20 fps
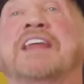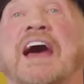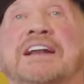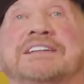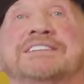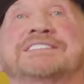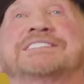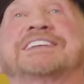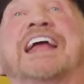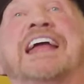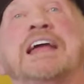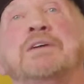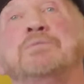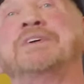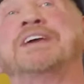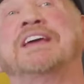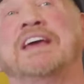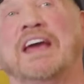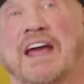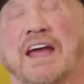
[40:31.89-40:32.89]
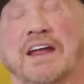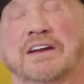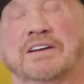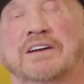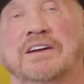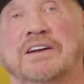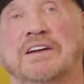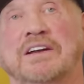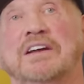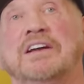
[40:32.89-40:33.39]
that same kid
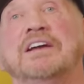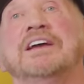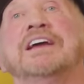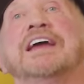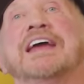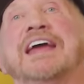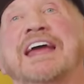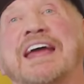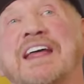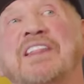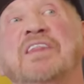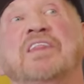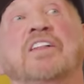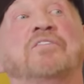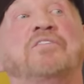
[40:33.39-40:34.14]
in the